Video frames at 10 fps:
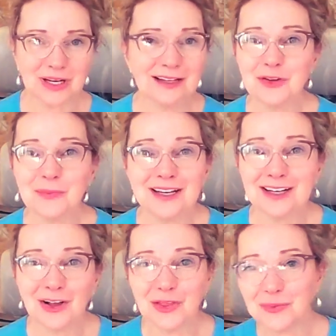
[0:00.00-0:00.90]
If you made it
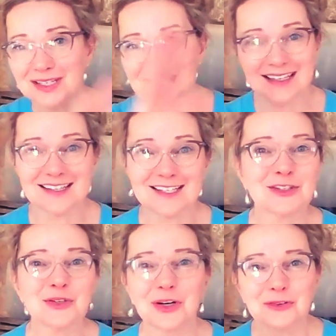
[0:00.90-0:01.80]
all the way to the end of this,
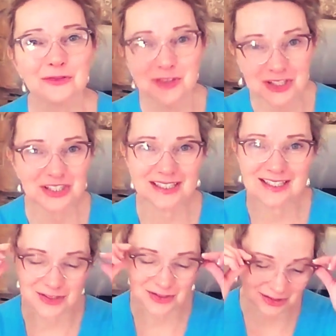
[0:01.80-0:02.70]
you are officially a
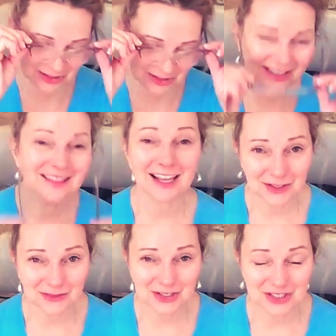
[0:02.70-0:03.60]
history nerd. Thank
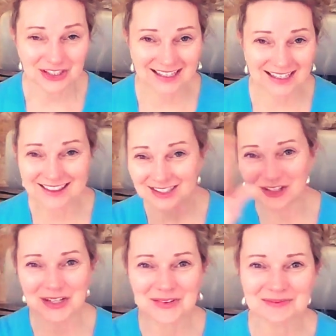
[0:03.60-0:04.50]
you for sharing the
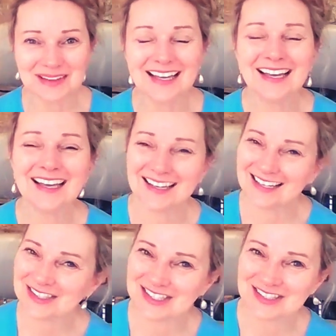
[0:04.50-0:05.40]
journey with me, and
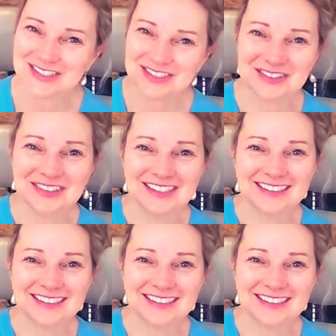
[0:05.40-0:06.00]
I'll see you soon.